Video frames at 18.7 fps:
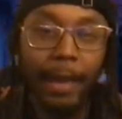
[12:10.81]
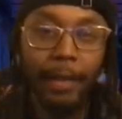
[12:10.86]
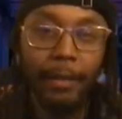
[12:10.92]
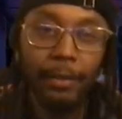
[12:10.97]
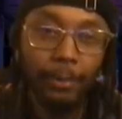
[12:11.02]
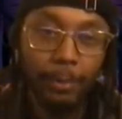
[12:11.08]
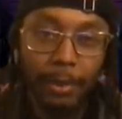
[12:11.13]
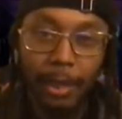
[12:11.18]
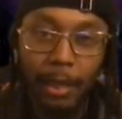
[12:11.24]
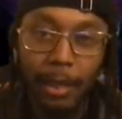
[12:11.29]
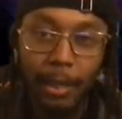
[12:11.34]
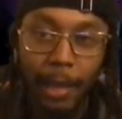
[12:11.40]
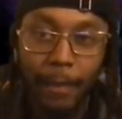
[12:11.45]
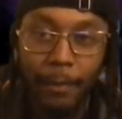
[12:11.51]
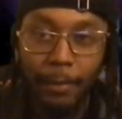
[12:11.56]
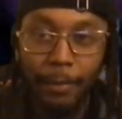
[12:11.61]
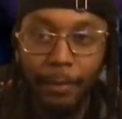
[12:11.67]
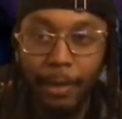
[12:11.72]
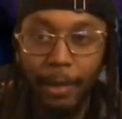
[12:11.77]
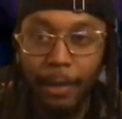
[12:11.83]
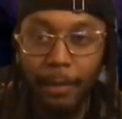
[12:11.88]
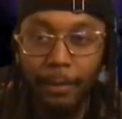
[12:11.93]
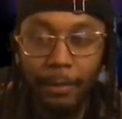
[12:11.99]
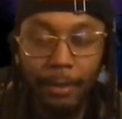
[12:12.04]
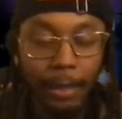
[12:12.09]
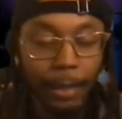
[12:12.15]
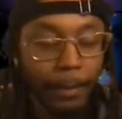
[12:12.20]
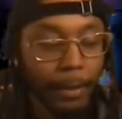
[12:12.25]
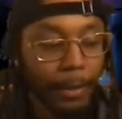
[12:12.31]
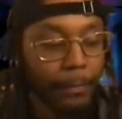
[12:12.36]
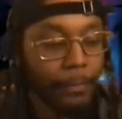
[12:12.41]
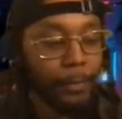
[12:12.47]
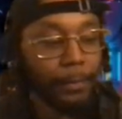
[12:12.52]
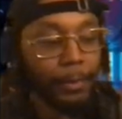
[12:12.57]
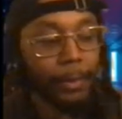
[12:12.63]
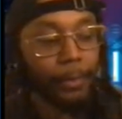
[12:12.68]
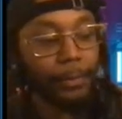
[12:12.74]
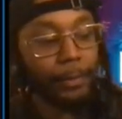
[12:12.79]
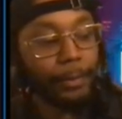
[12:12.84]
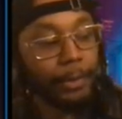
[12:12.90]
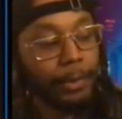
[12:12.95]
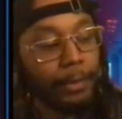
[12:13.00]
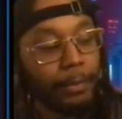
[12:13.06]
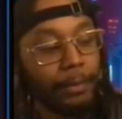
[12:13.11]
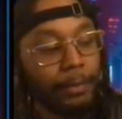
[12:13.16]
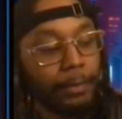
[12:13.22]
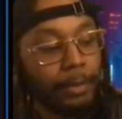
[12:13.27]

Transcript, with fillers: Hustle taking every round. You know what I mean? For real, for real.